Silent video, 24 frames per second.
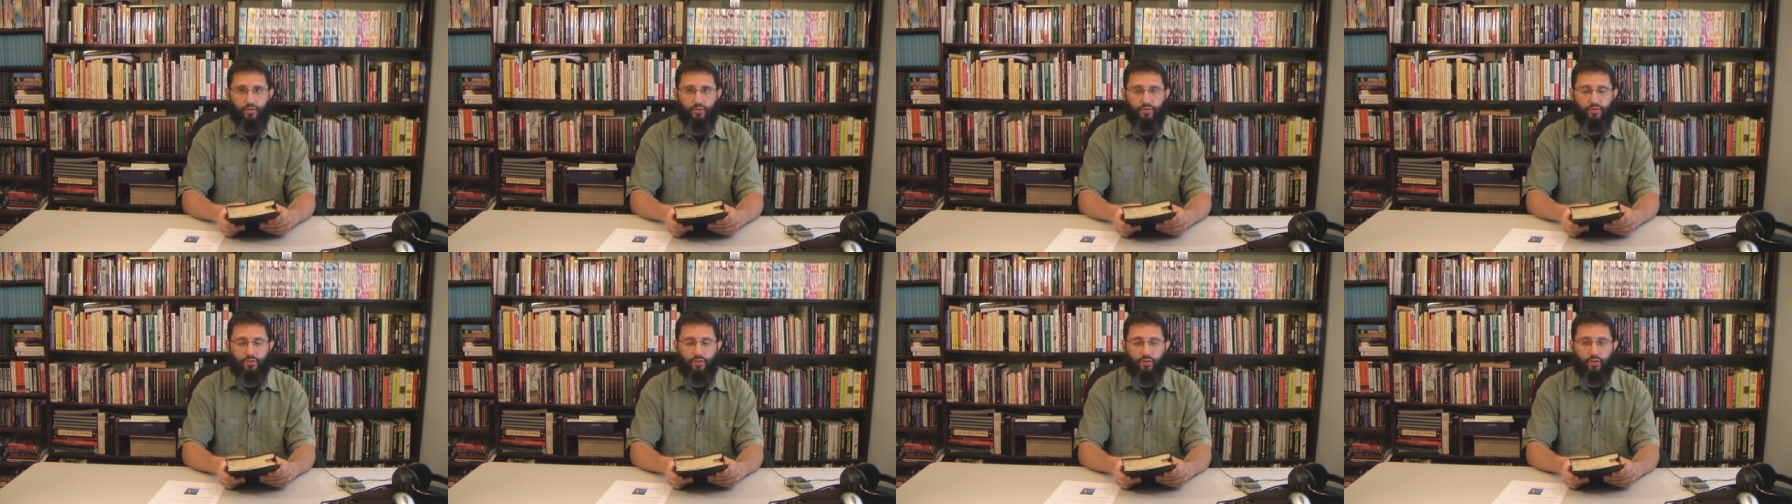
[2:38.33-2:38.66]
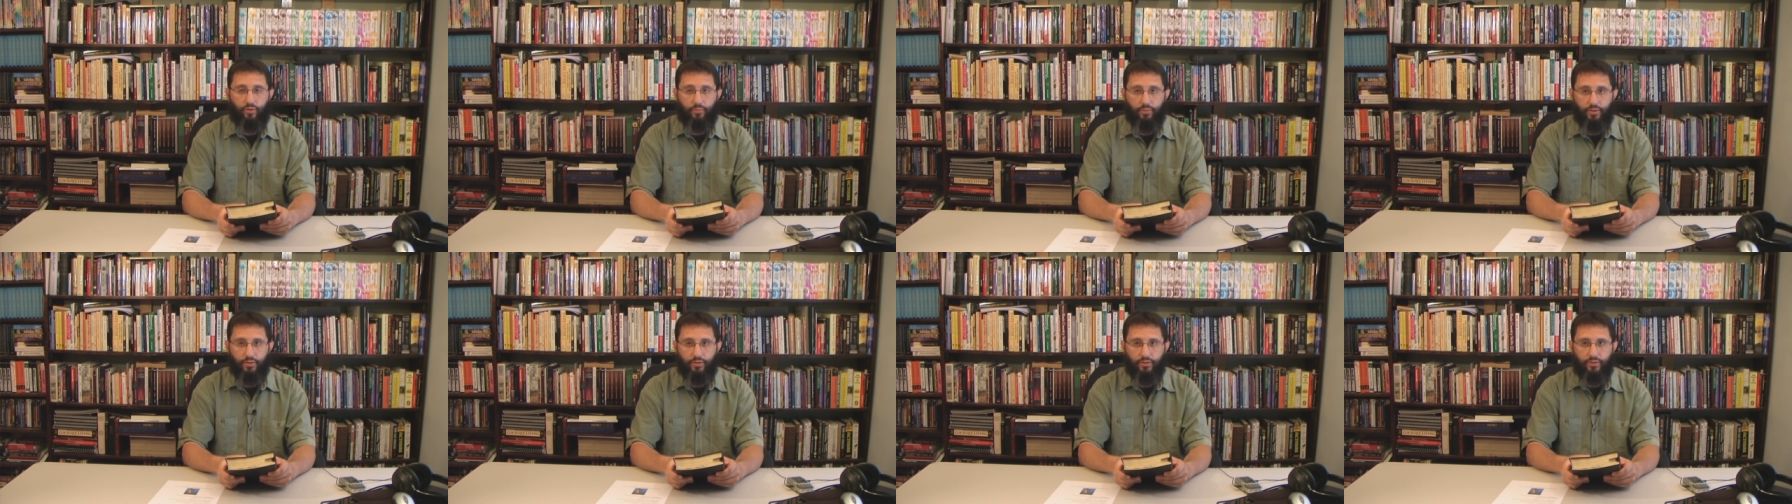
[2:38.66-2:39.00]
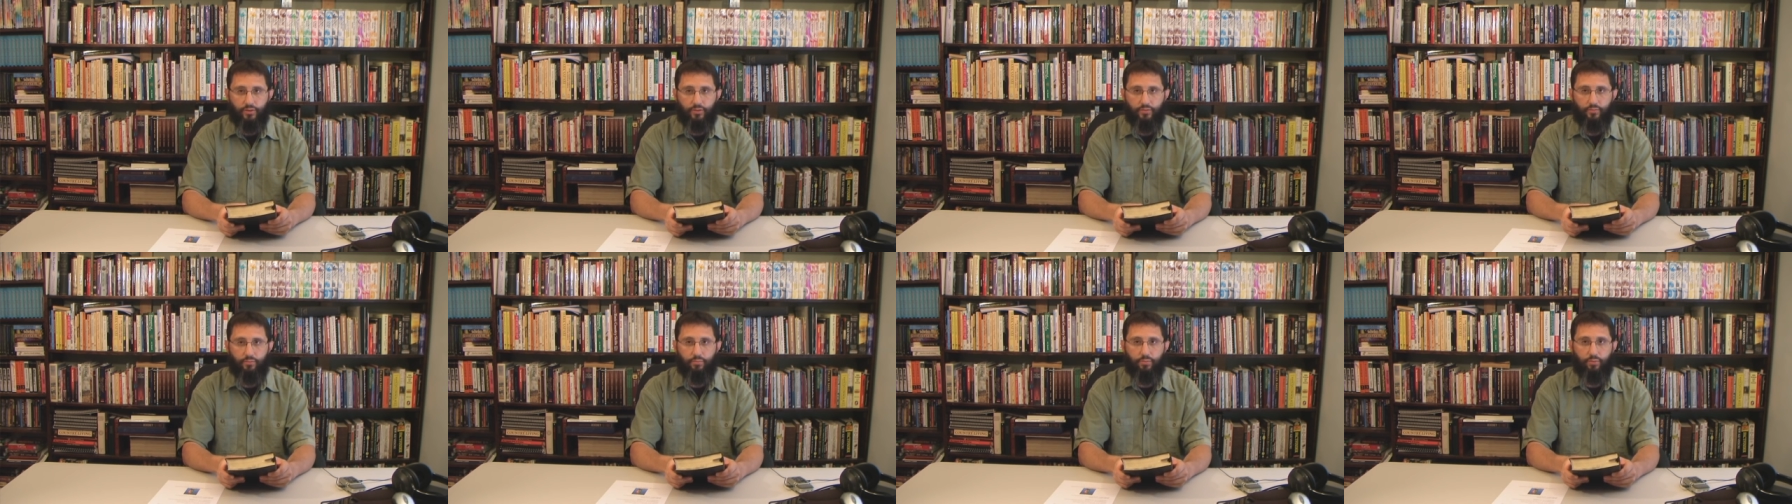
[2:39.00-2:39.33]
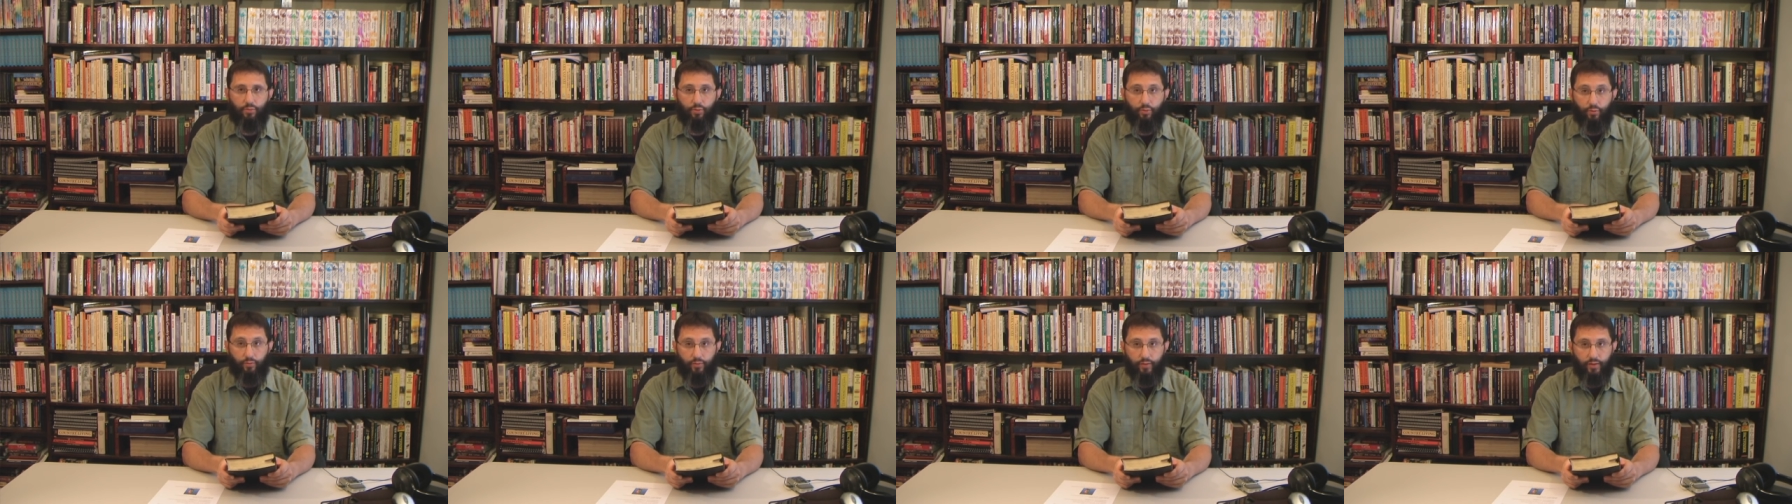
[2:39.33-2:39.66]
sermons
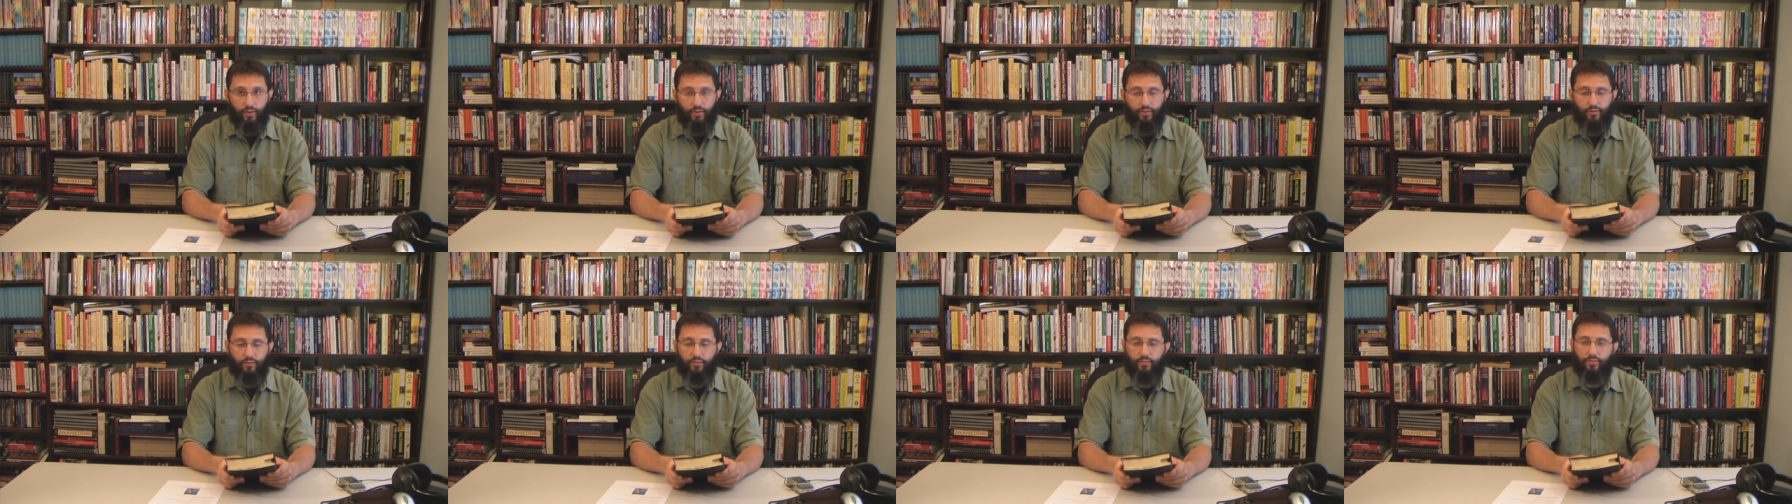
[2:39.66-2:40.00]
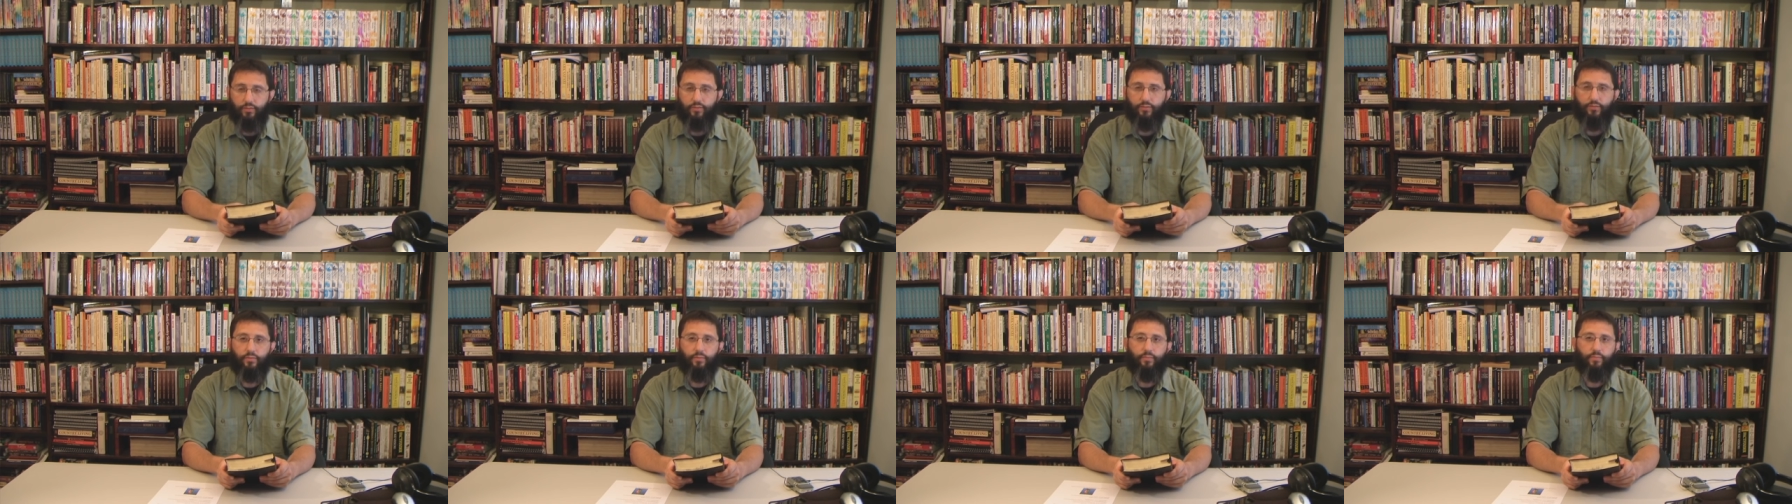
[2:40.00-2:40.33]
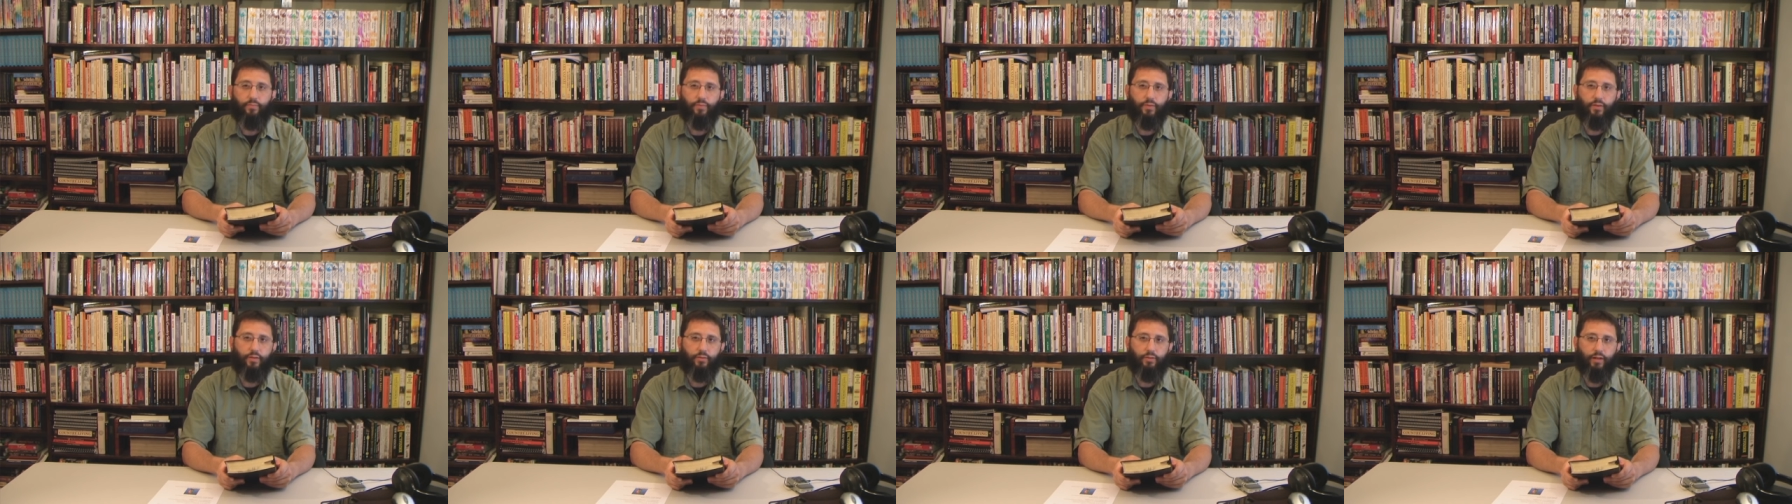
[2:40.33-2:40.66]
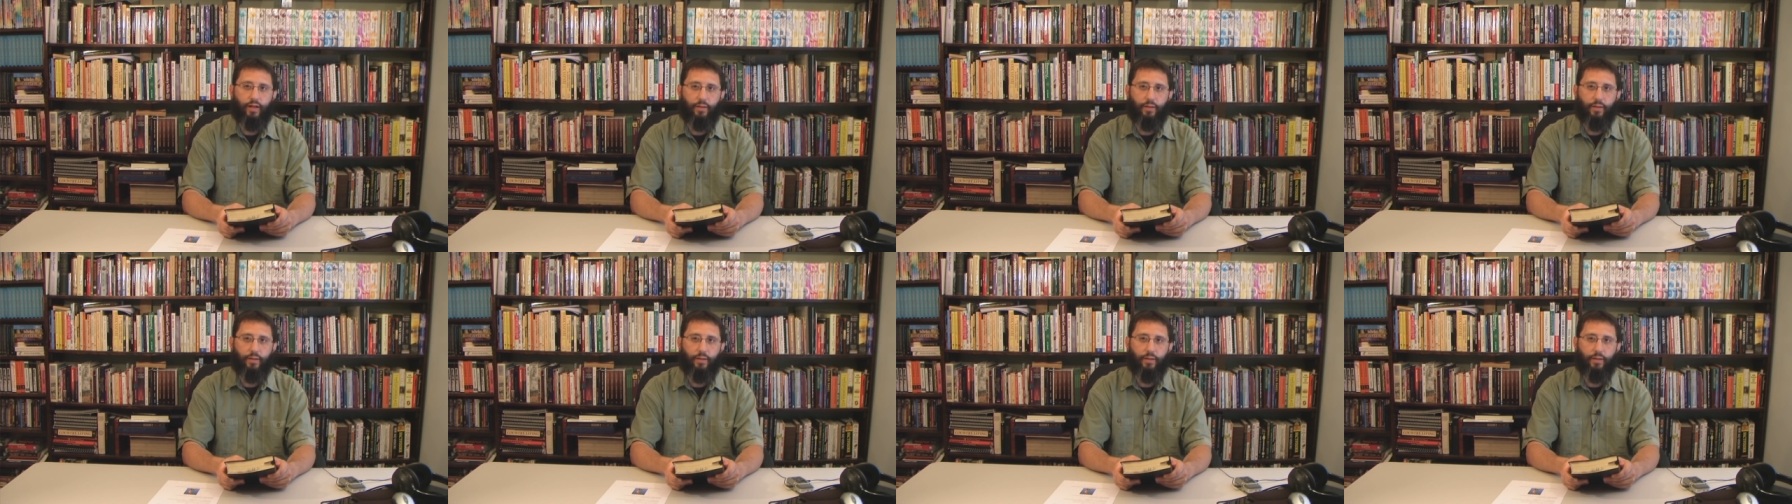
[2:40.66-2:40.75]
proving the